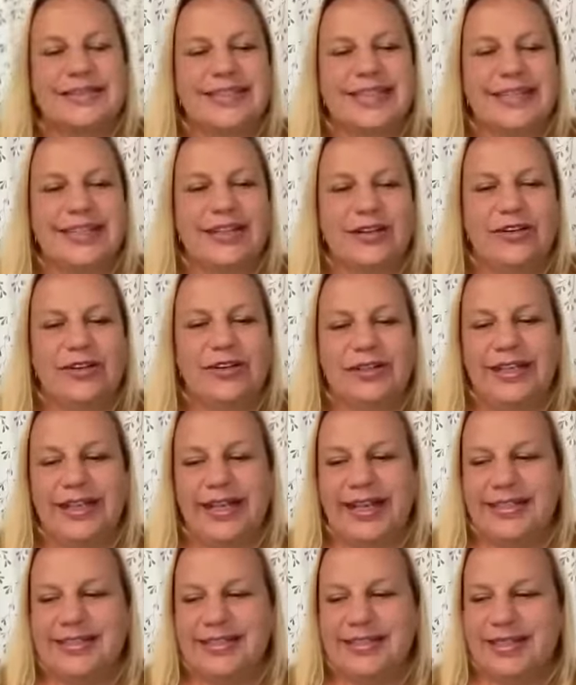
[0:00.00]
to say, in the
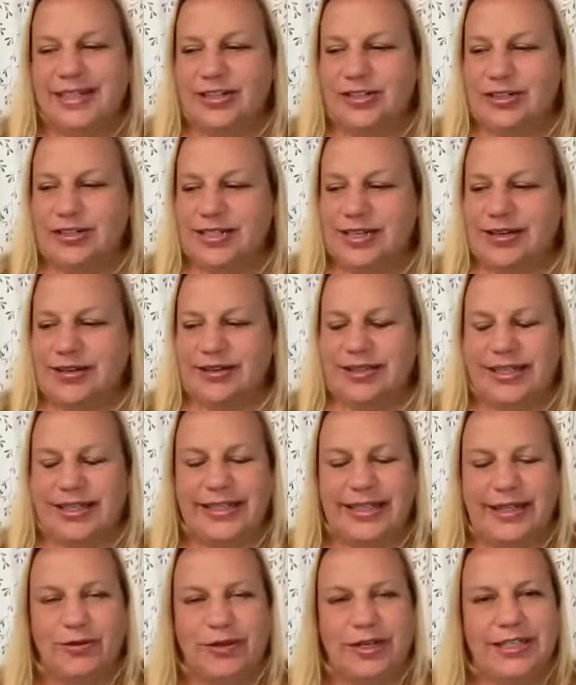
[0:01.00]
early 1800s, I don't think
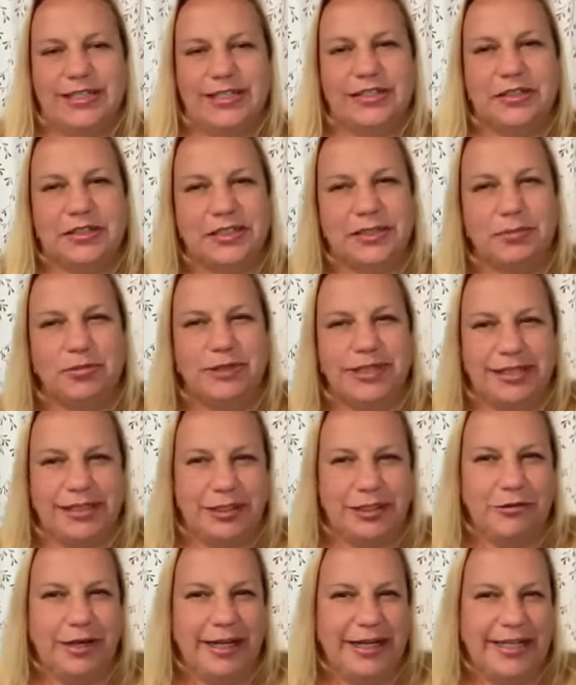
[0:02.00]
they wanted to look to
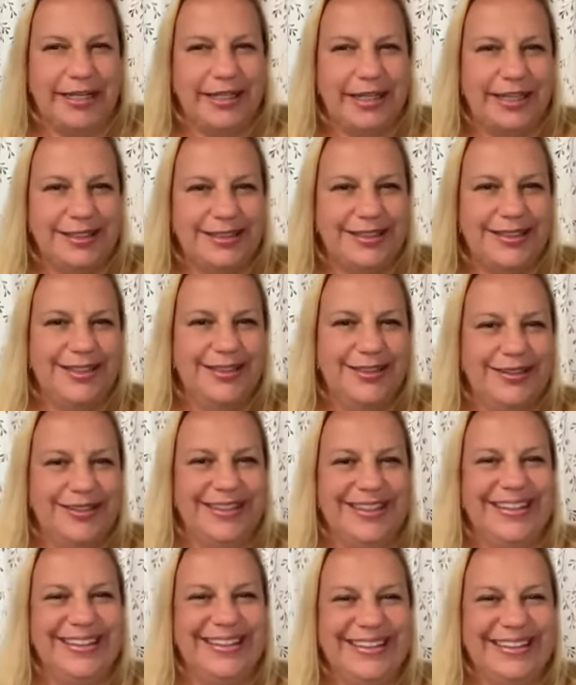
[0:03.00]
Britain quite yet.
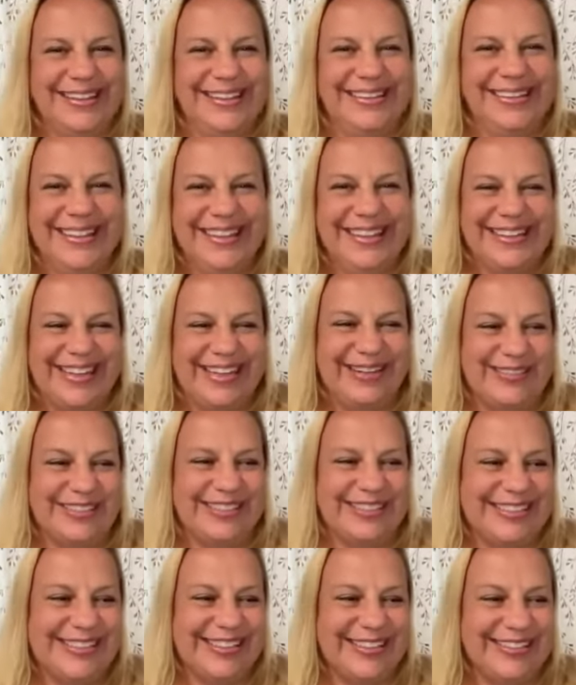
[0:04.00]
They were
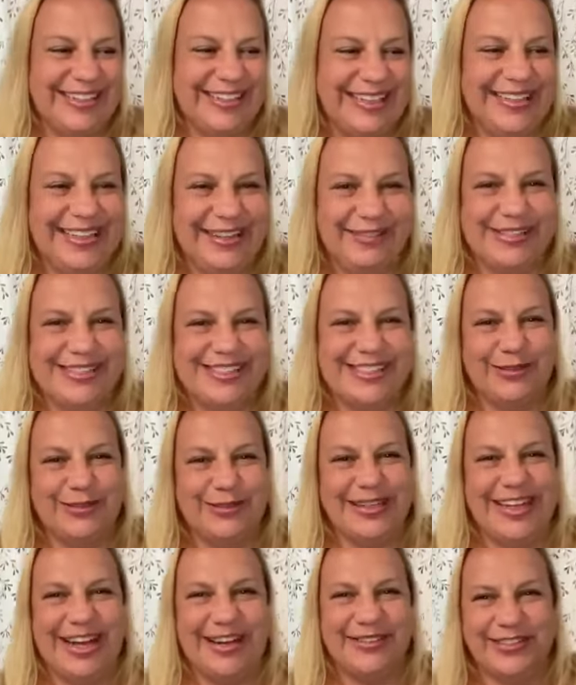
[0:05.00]
still
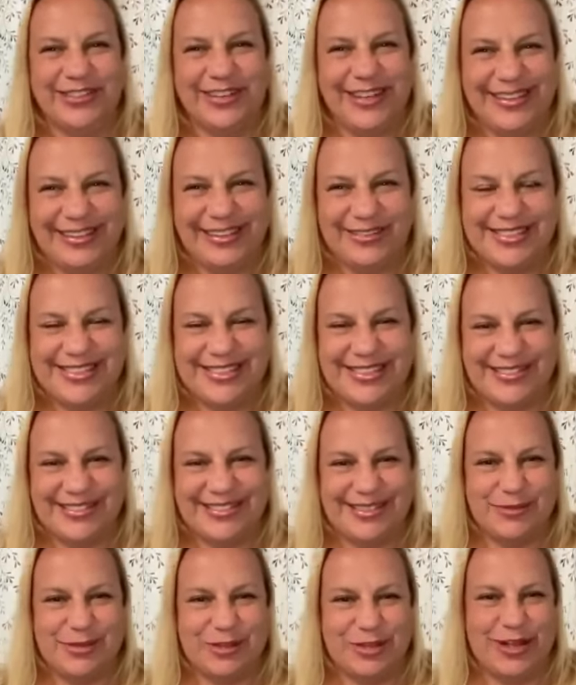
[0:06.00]
recovering. There was still
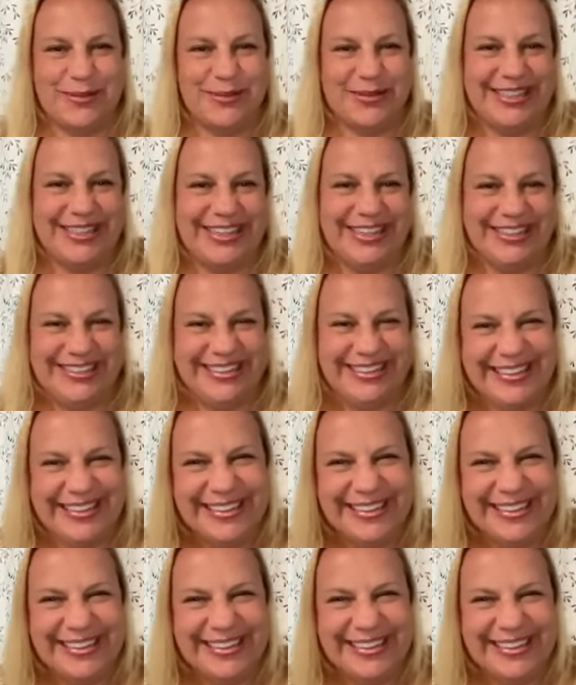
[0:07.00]
some trauma there.